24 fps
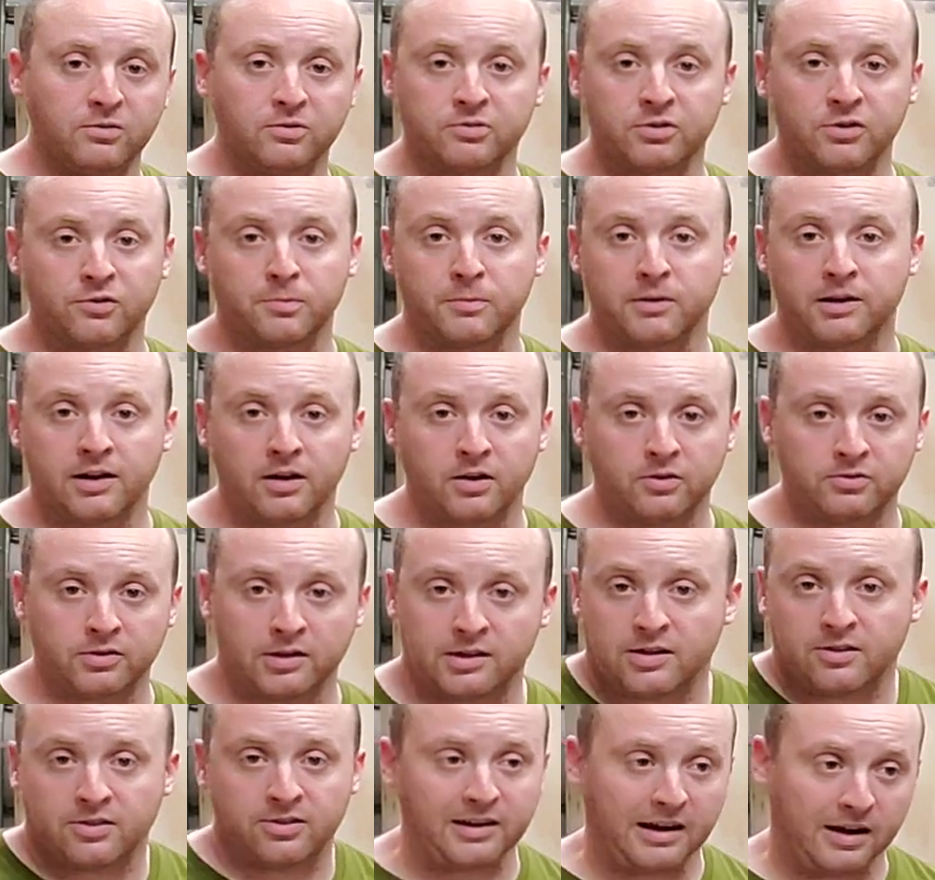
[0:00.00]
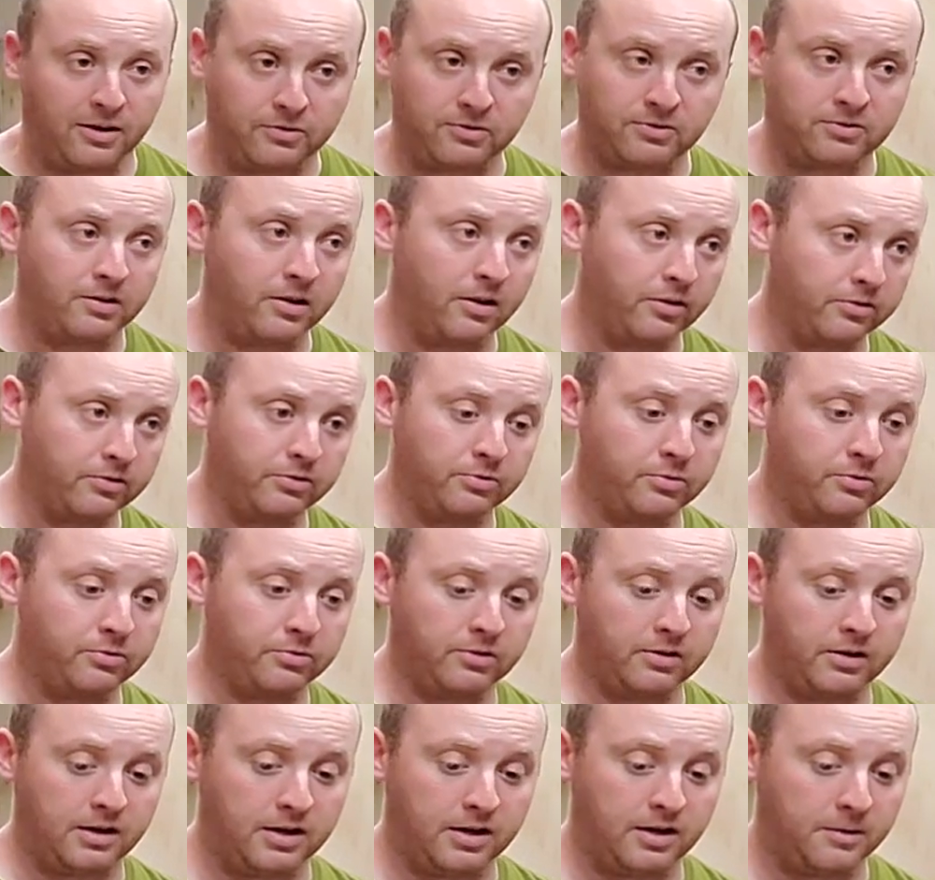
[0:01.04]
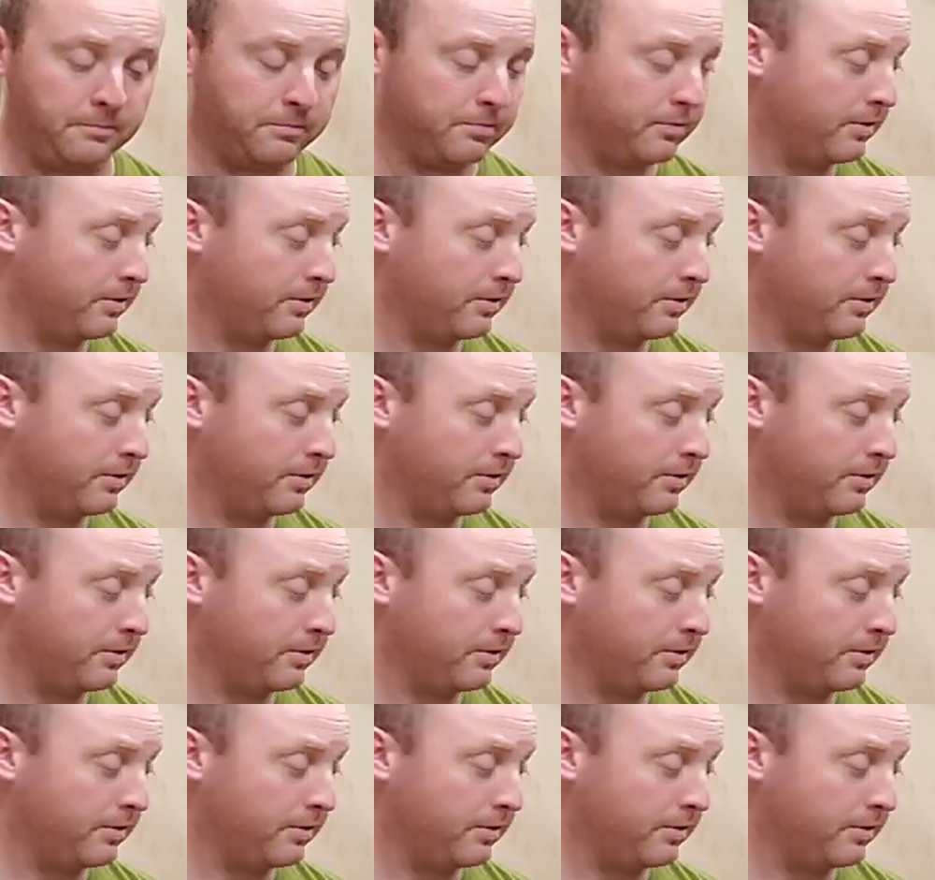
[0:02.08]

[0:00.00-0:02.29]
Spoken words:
don't steal stuff from my house. I got $1,000 tools.